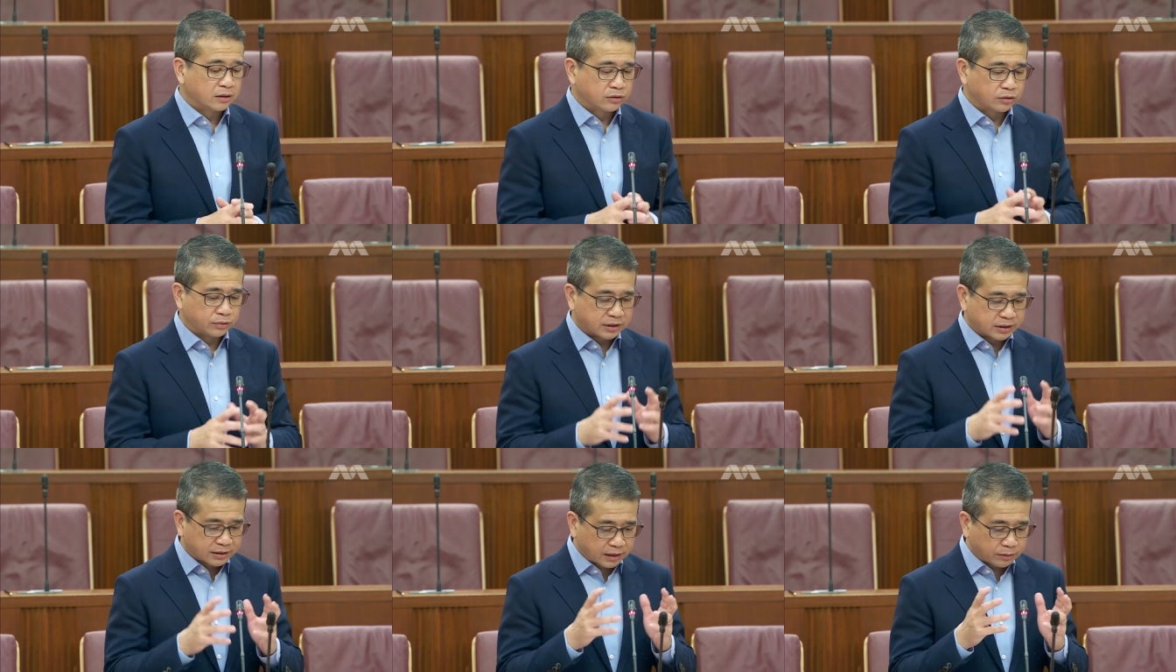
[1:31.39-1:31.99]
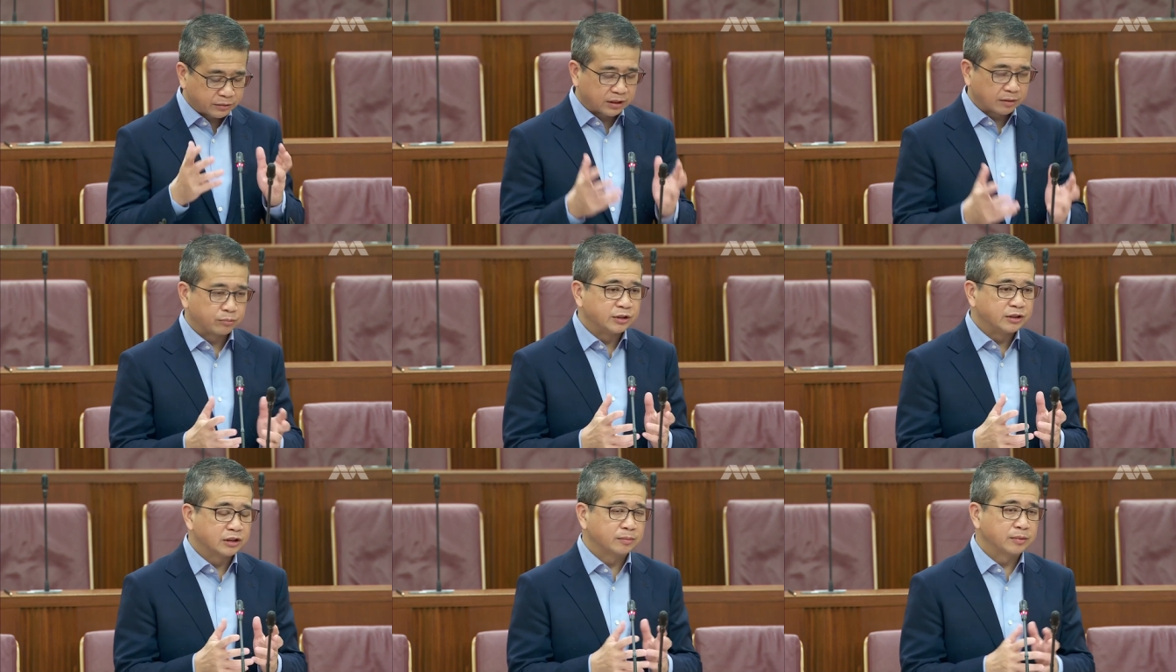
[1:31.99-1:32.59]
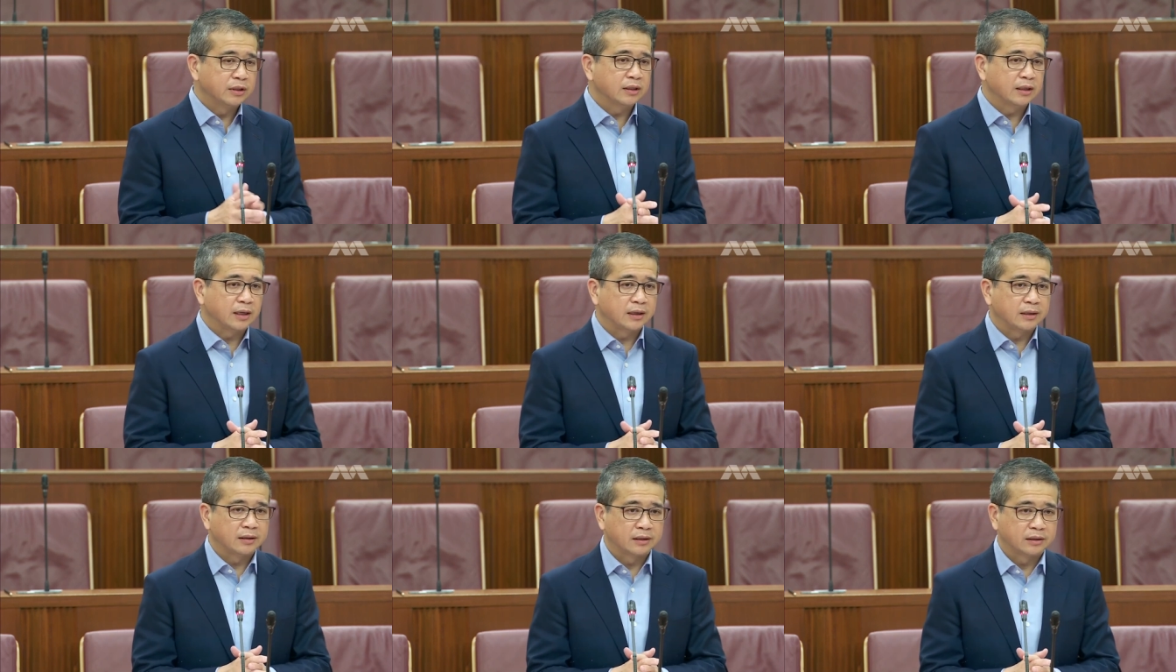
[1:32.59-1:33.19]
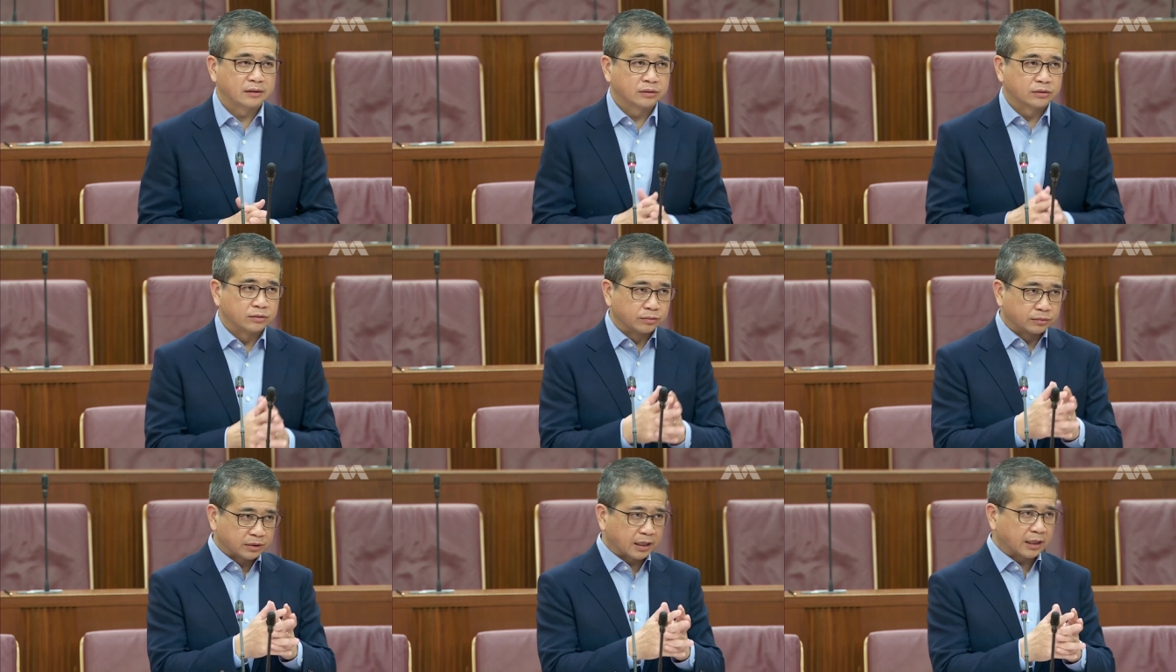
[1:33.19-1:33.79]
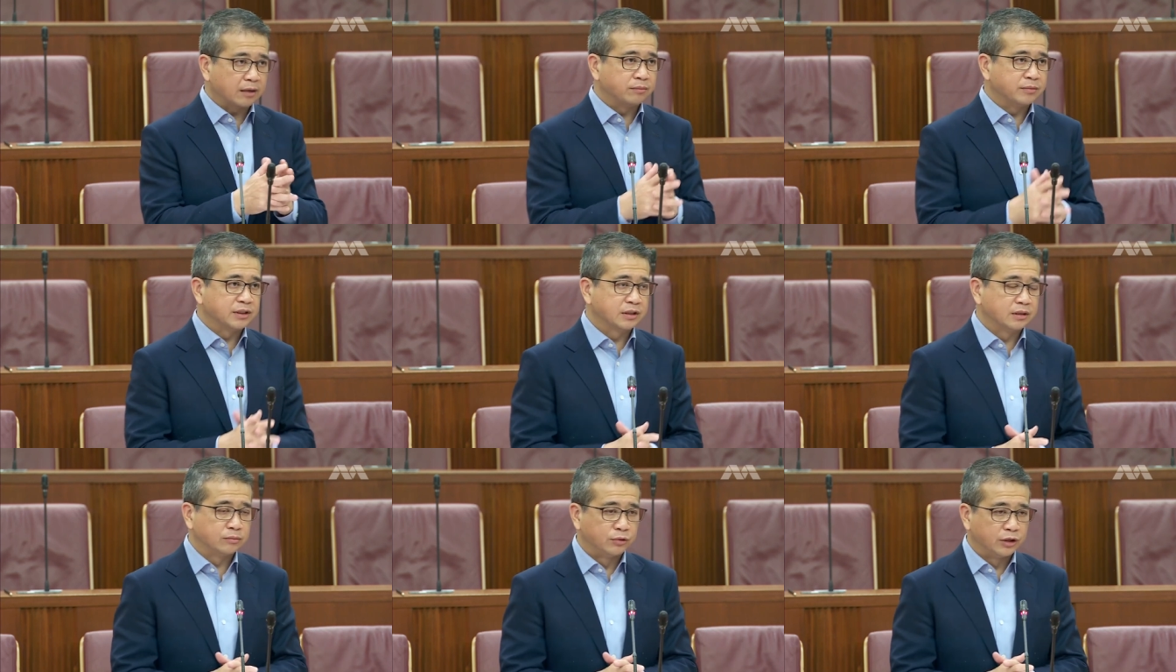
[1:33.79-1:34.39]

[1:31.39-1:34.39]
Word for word: So we'd start with that principle, and uh, to take up Mr.